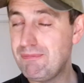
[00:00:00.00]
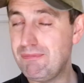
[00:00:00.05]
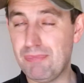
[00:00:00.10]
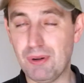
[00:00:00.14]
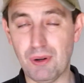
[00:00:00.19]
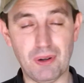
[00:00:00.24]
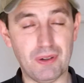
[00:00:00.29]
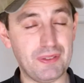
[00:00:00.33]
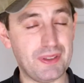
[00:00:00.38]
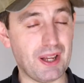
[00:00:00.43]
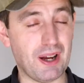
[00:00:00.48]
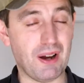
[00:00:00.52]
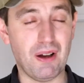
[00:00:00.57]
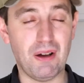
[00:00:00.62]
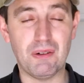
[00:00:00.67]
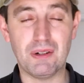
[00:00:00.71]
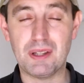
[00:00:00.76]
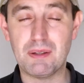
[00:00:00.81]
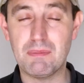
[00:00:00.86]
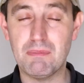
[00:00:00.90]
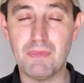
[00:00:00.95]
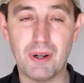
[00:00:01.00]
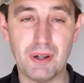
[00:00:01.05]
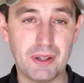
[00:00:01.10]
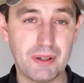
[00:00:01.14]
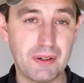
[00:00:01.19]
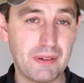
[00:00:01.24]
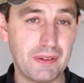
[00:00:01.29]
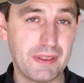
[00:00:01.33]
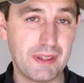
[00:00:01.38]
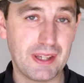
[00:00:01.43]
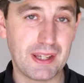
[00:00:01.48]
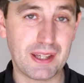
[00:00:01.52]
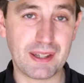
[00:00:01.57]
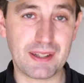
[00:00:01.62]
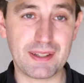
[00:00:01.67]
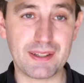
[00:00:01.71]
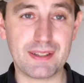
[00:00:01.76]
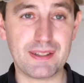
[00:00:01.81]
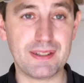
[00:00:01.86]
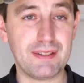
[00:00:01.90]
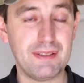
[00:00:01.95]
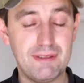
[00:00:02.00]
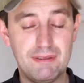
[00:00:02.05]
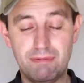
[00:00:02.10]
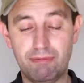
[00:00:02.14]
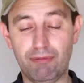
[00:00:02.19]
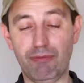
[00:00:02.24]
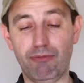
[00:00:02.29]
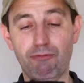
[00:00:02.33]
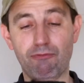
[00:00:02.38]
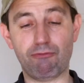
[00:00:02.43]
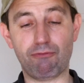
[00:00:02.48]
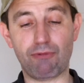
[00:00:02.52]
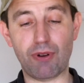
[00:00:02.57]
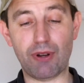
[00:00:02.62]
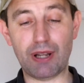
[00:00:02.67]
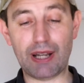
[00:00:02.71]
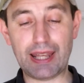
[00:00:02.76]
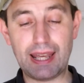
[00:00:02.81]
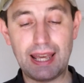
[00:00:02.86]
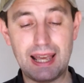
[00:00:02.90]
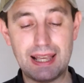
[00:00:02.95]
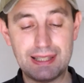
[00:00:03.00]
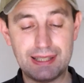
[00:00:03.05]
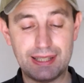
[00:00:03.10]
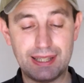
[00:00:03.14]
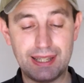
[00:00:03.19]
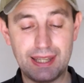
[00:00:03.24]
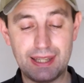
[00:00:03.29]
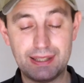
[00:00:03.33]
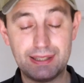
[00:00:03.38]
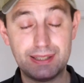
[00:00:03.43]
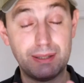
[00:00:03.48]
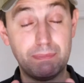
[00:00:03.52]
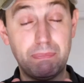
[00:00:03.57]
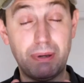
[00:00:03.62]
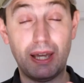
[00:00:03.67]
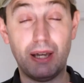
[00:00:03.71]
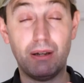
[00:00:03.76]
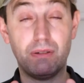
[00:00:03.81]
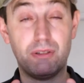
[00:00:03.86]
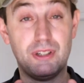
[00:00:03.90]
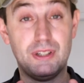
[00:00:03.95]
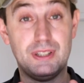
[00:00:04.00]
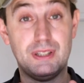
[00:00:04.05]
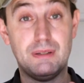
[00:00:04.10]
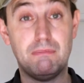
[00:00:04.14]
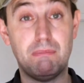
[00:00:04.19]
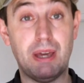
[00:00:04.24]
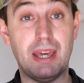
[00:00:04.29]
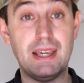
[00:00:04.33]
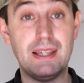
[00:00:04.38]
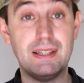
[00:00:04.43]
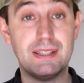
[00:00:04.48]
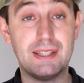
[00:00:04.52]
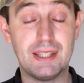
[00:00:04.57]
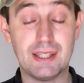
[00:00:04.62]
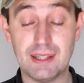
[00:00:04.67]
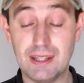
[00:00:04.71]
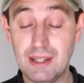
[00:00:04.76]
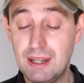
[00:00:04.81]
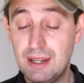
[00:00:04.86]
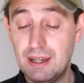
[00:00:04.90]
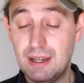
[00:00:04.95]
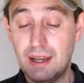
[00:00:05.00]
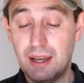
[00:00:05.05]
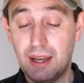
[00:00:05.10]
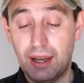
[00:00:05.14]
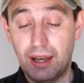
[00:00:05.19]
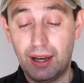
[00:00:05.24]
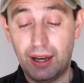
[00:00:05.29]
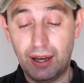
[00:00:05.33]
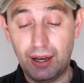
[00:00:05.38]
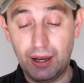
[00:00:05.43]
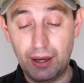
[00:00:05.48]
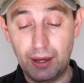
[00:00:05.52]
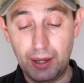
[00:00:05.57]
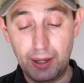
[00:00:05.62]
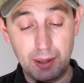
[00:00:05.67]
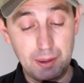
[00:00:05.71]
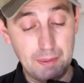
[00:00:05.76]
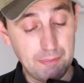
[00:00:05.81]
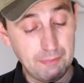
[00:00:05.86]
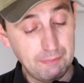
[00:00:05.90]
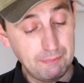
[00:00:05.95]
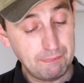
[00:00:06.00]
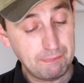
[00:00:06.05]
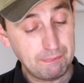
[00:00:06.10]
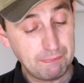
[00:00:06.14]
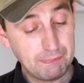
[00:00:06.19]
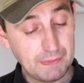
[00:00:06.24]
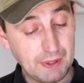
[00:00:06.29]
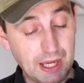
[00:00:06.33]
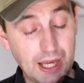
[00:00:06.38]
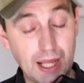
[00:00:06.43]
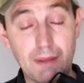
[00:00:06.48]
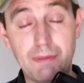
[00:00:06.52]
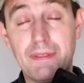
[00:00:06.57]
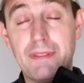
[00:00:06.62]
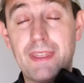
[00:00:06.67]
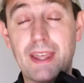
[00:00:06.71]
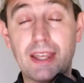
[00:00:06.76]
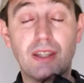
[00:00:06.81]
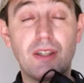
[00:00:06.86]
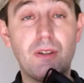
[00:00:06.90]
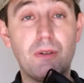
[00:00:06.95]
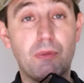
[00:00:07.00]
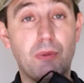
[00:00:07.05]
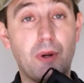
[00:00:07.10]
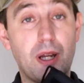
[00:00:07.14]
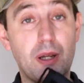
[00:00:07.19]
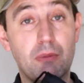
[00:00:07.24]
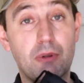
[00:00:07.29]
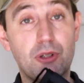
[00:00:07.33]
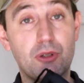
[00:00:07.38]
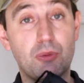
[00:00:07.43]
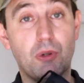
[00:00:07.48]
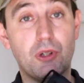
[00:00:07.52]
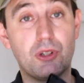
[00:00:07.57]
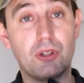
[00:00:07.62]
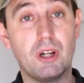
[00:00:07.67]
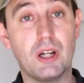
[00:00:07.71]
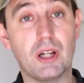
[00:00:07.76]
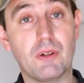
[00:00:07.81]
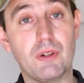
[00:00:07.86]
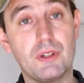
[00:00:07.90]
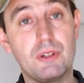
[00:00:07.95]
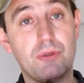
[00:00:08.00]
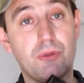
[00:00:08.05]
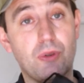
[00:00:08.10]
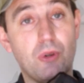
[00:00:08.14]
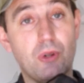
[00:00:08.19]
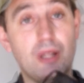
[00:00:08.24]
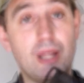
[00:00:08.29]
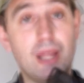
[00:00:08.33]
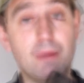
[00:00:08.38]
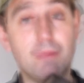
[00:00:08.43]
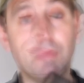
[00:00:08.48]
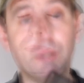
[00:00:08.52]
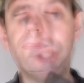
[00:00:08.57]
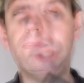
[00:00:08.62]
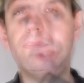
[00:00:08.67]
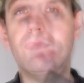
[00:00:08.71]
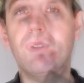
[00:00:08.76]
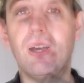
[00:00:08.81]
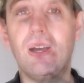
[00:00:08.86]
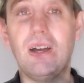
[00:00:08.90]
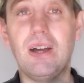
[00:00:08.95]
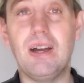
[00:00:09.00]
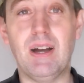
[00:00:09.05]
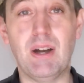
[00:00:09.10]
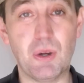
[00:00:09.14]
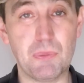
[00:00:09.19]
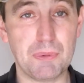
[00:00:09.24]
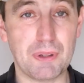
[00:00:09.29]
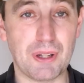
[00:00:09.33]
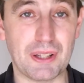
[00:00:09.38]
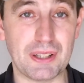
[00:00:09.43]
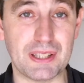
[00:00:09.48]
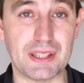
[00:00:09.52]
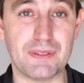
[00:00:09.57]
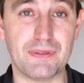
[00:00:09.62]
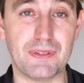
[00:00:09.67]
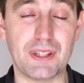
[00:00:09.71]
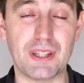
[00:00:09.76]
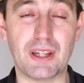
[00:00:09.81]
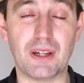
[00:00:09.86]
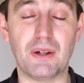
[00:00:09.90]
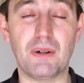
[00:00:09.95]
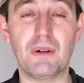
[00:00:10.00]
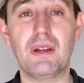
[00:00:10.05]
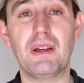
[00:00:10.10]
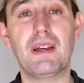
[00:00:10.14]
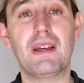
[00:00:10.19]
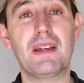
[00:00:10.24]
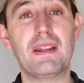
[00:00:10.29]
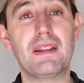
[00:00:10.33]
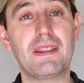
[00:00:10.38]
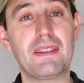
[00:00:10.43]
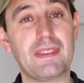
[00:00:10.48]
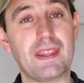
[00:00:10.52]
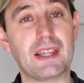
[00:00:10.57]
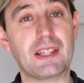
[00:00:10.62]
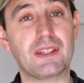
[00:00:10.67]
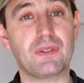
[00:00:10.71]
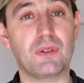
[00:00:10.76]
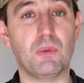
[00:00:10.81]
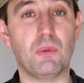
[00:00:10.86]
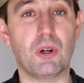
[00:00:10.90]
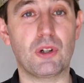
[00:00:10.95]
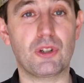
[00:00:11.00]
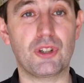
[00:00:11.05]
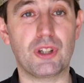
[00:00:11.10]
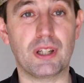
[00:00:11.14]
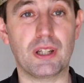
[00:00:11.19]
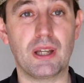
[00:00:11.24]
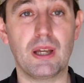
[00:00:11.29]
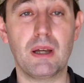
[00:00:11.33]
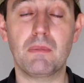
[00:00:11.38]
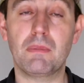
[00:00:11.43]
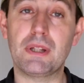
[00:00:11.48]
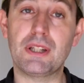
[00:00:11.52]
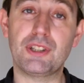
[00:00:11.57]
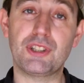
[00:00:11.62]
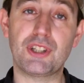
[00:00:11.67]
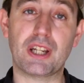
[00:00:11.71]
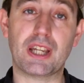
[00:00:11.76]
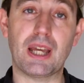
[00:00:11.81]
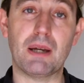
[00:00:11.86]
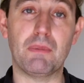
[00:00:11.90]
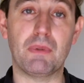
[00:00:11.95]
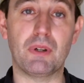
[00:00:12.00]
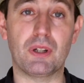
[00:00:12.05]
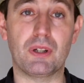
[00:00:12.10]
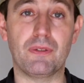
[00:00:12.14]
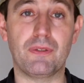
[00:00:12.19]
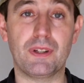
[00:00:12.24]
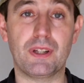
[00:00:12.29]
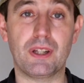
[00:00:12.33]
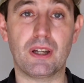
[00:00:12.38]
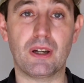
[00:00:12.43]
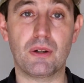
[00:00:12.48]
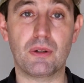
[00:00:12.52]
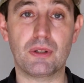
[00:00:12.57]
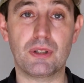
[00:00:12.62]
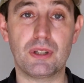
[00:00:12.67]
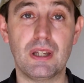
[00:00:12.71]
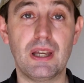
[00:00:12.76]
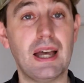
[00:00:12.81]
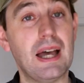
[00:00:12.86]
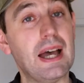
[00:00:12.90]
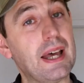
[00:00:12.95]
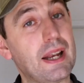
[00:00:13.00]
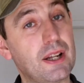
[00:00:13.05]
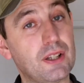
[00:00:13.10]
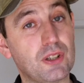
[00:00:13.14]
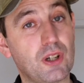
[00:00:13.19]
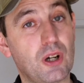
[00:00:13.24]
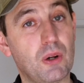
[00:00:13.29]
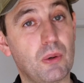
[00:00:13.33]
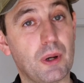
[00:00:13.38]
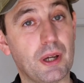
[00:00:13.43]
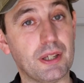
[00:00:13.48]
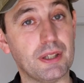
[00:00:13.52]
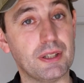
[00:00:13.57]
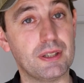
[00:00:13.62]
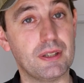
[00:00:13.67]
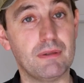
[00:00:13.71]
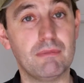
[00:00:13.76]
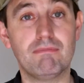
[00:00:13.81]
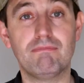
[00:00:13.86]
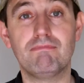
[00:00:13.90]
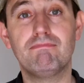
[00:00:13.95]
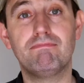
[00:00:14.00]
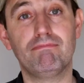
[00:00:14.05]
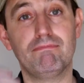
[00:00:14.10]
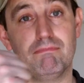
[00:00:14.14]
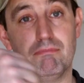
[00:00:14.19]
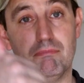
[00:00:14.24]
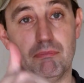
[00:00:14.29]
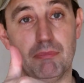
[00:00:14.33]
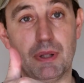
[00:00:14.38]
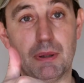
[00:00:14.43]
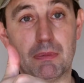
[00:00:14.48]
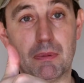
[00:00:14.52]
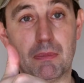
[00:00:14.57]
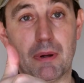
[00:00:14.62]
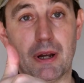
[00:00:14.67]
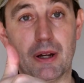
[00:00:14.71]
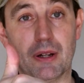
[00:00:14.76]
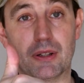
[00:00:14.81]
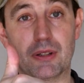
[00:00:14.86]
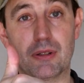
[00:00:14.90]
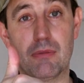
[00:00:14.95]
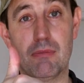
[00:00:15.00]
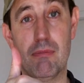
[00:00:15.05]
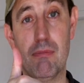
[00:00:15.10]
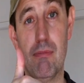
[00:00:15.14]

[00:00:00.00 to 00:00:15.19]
But they're only minor things, really, as it is. The pouch is amazing. And thank you very much, OneTigris, for letting me try this out. I hope you like this video. Thanks for watching. Please check out my other videos. And as always, be prepared.